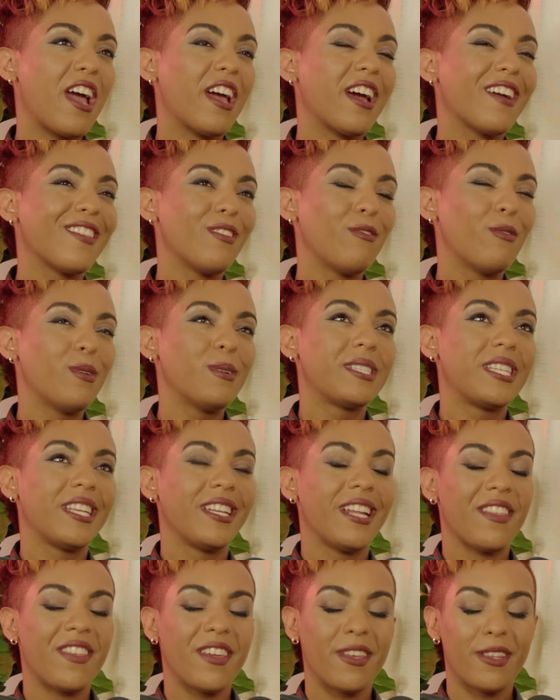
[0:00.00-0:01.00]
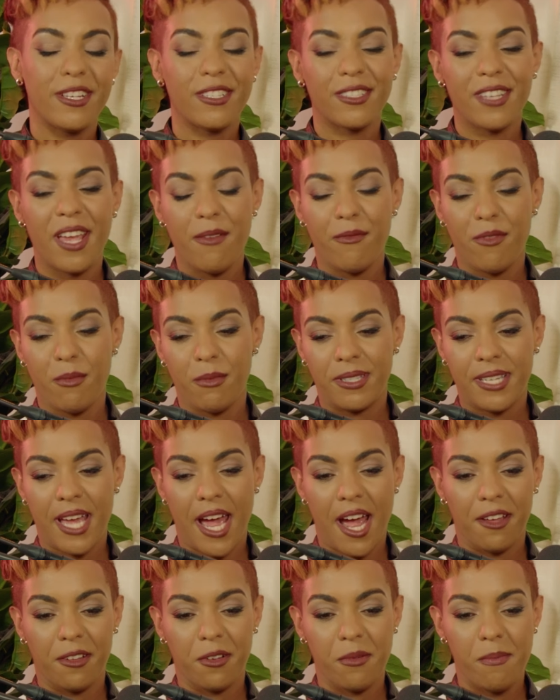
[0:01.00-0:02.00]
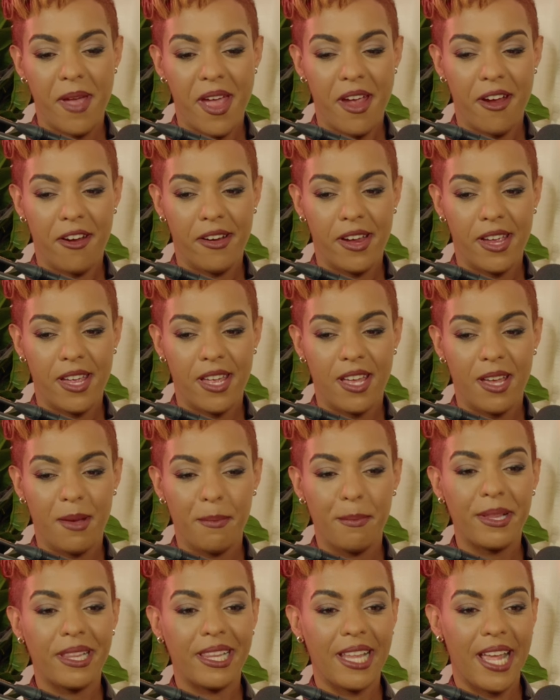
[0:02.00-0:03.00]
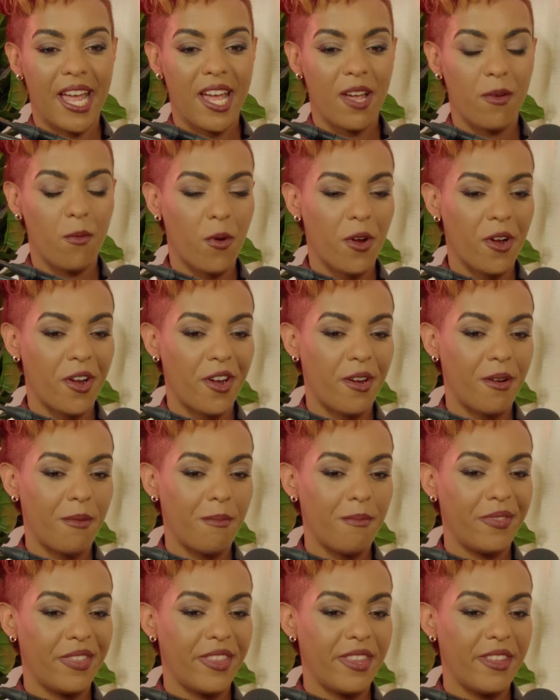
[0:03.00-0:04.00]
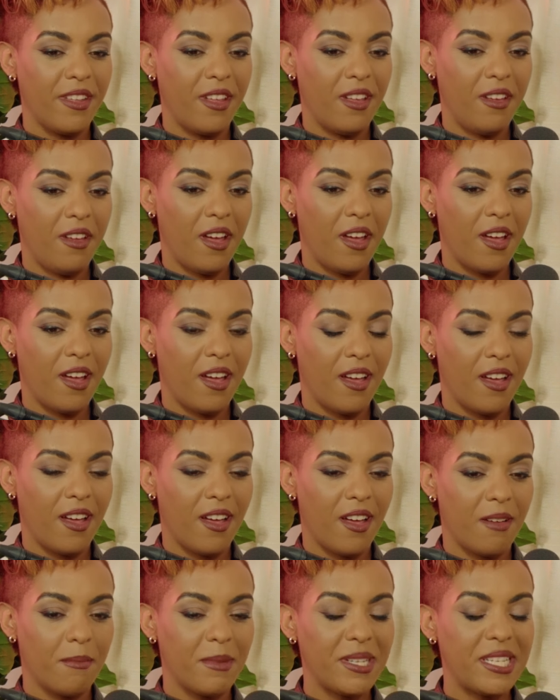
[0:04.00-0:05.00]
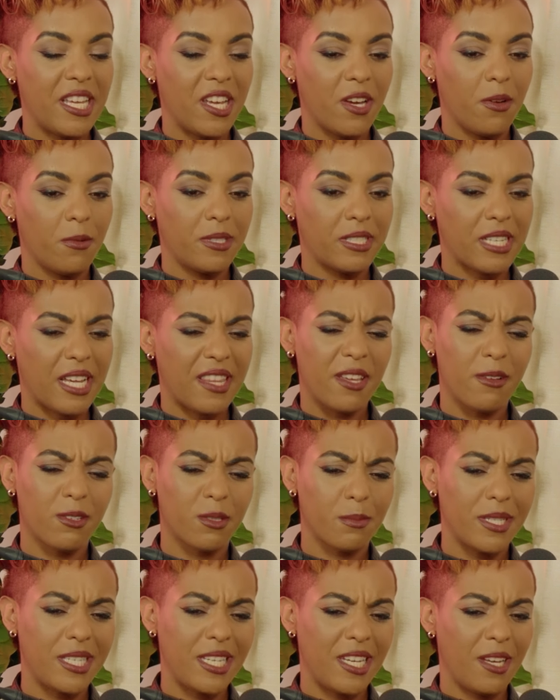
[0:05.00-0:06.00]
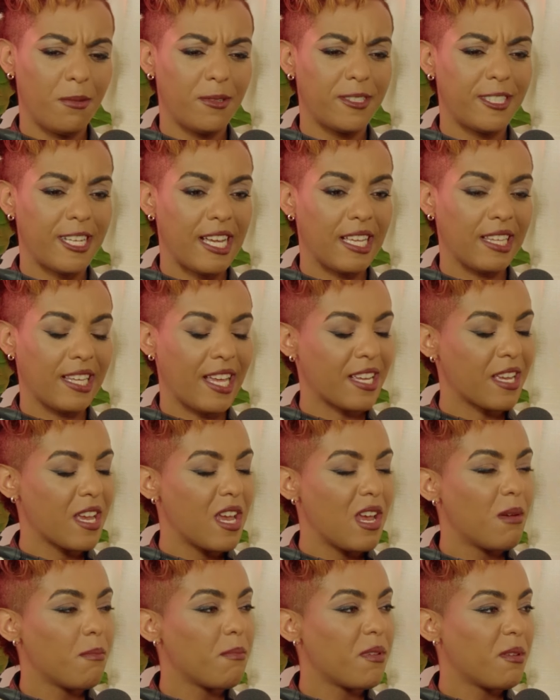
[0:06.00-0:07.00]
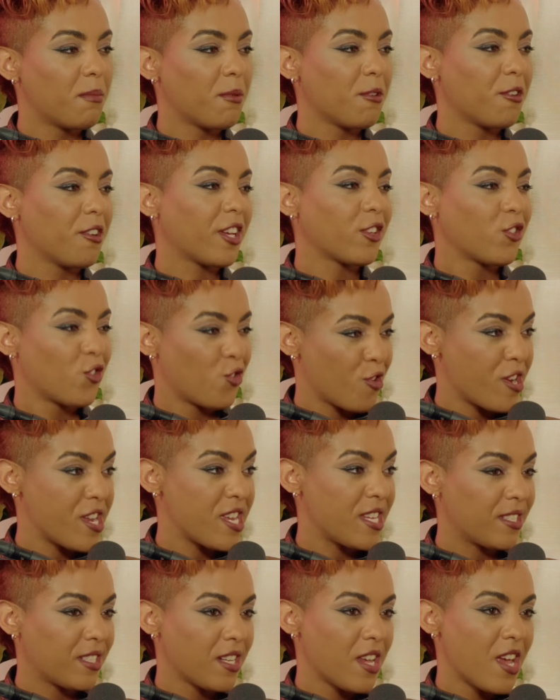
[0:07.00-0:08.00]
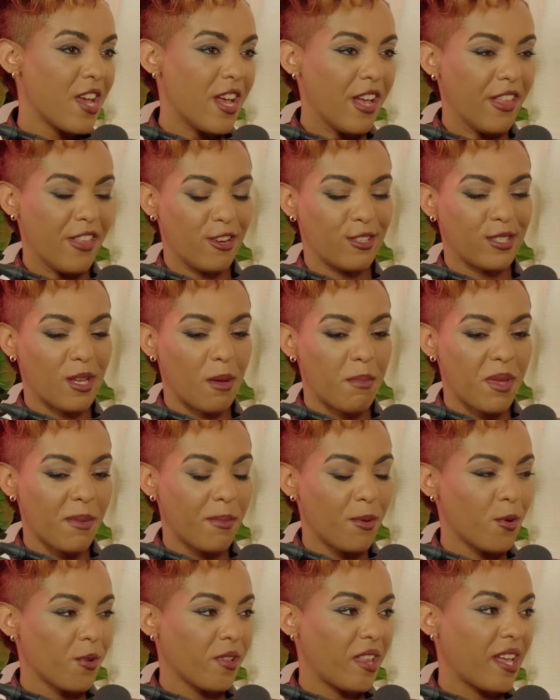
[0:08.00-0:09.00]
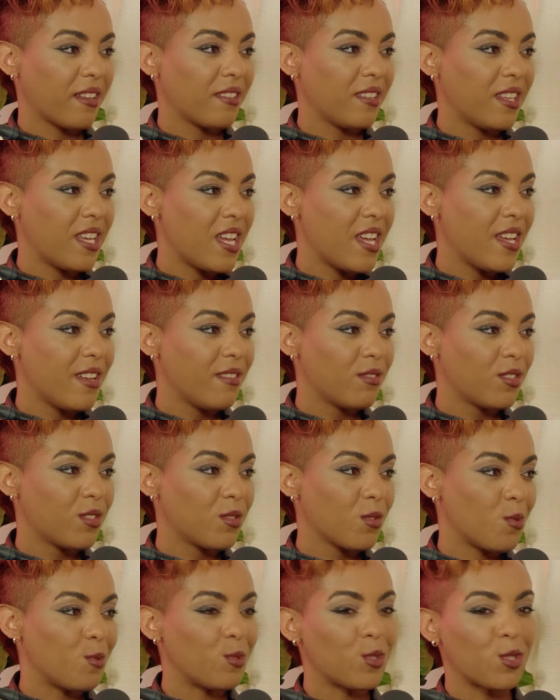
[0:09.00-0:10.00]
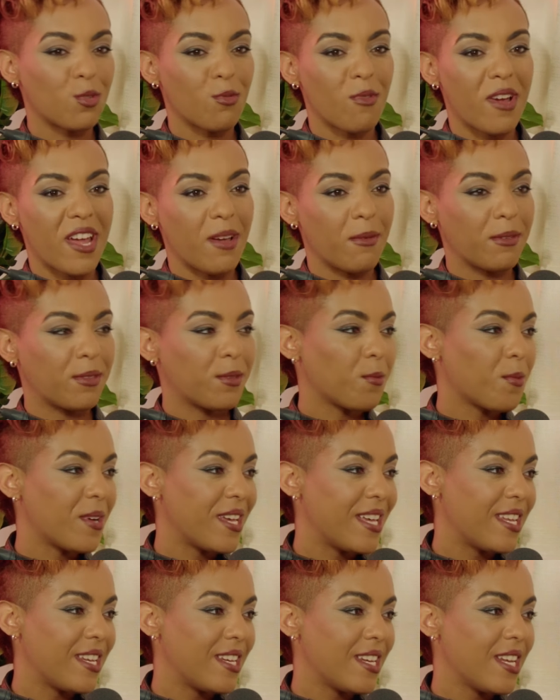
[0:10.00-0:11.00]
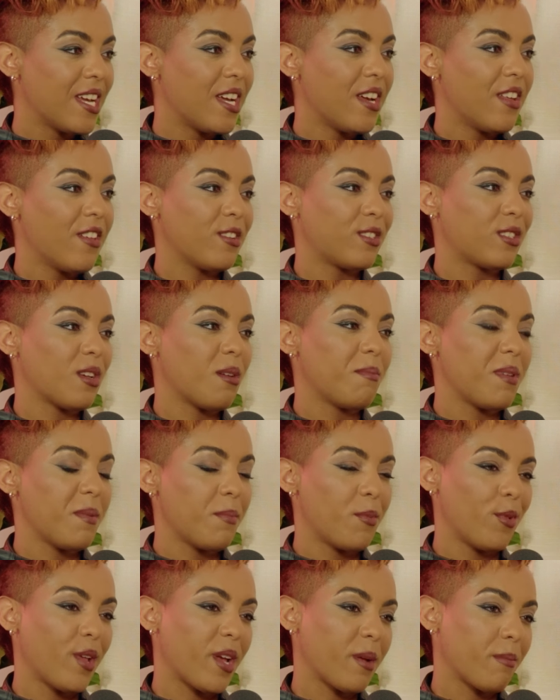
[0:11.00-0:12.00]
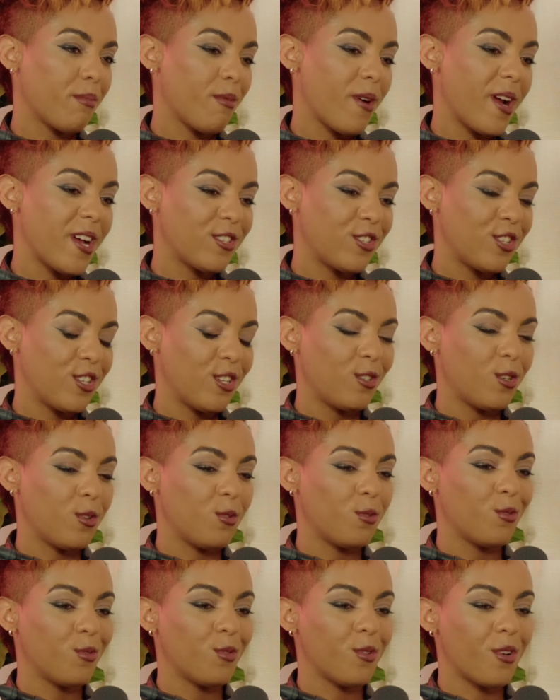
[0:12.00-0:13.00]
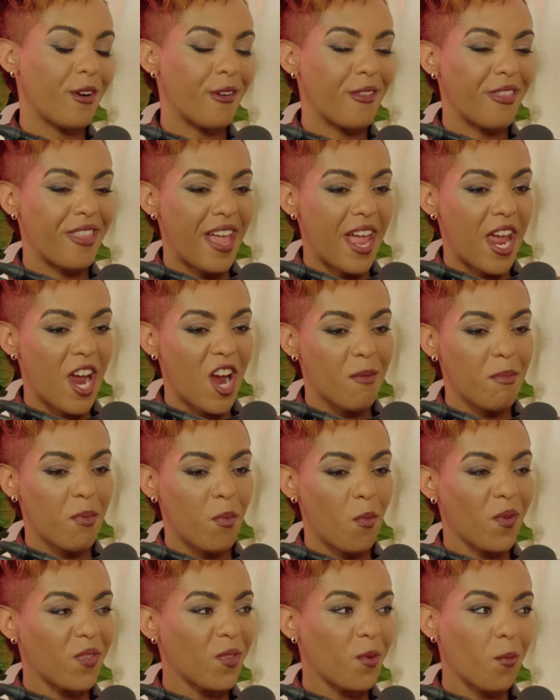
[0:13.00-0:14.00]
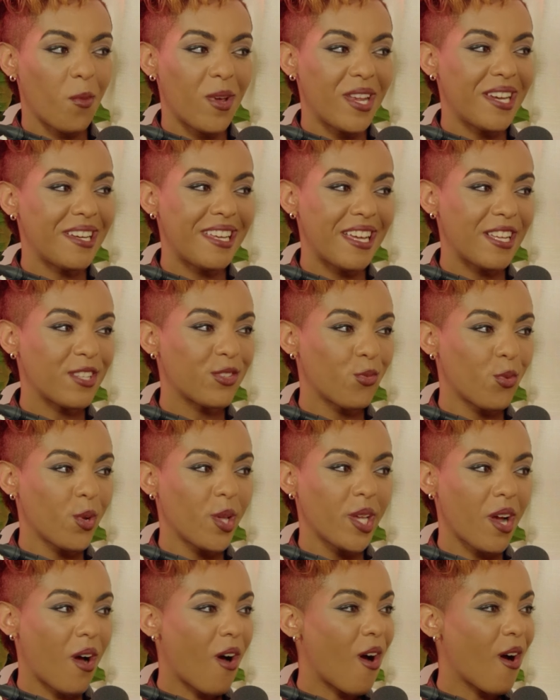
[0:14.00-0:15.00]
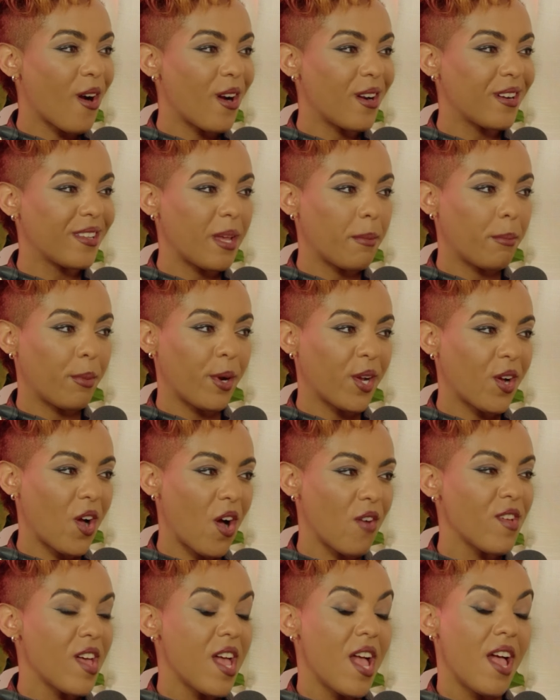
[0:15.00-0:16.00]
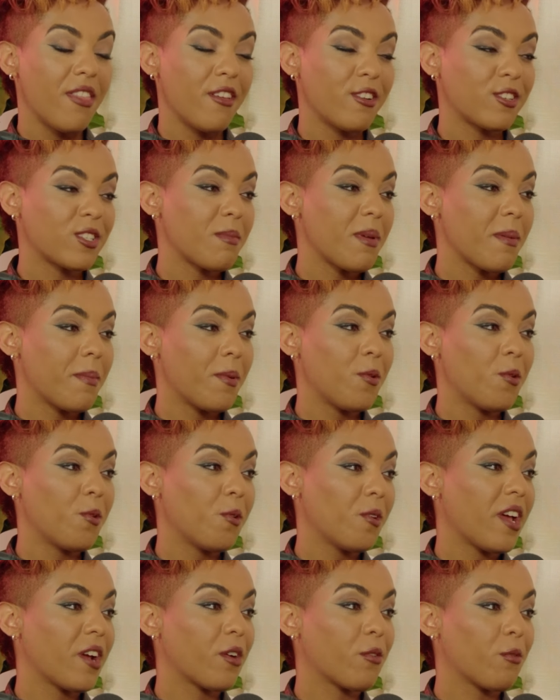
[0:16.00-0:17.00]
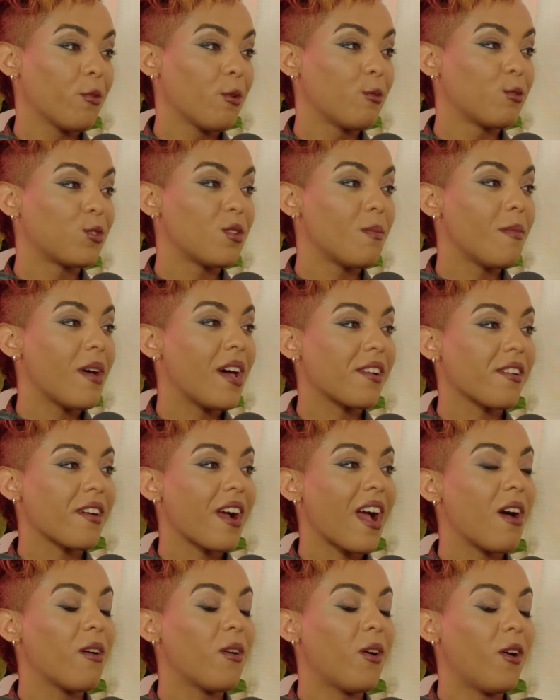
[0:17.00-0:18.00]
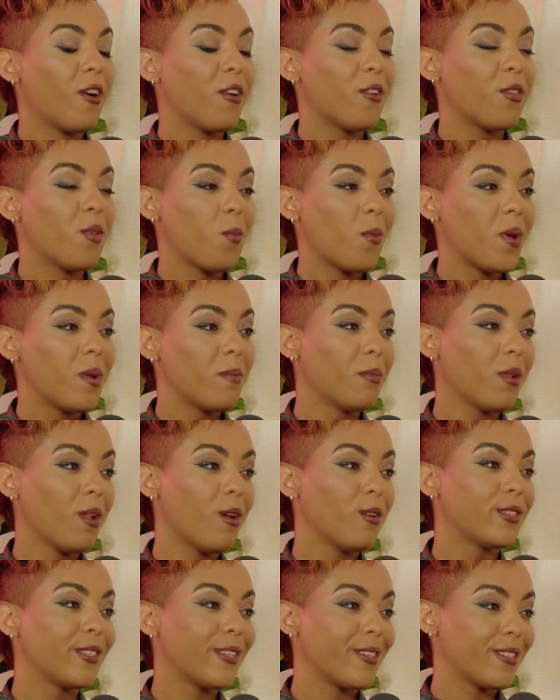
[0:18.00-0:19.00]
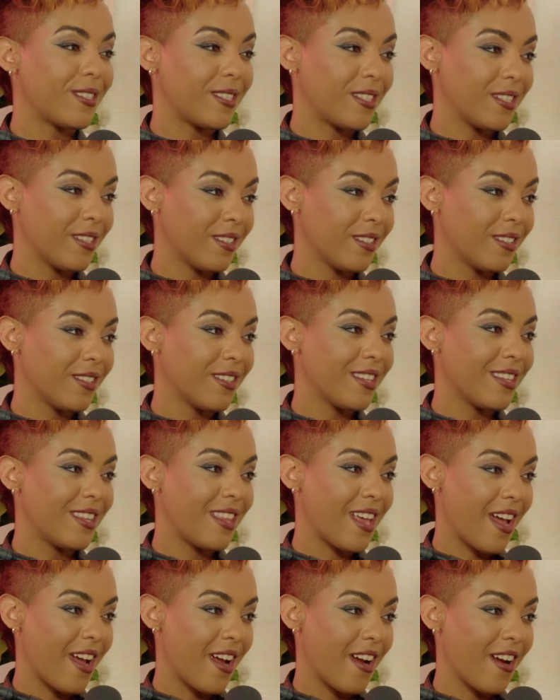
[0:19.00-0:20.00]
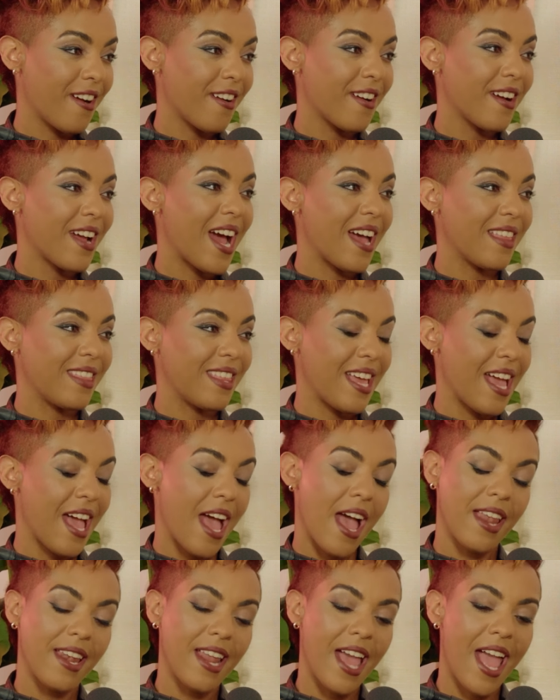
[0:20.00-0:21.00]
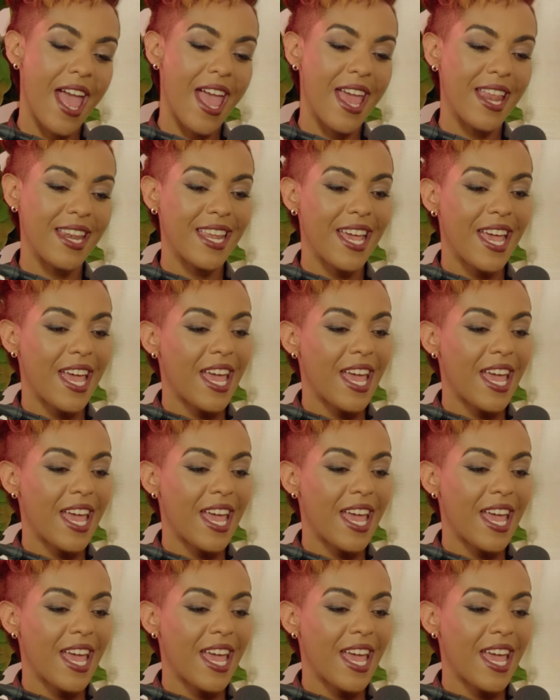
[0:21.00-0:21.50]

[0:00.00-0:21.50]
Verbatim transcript: I got, what was it? I think this came from a Tyler Perry play where uh, Madea was, I think it was Madea was saying, like, people are like trees. There are some people who are like leaves who sway with the wind. There's some people like branches who are there, but when the wind gets really hard, they break off. Mm-hmm. There's some mm-hmm. people who are like roots. No matter how hard the wind blows, they're still there yep. at the end. And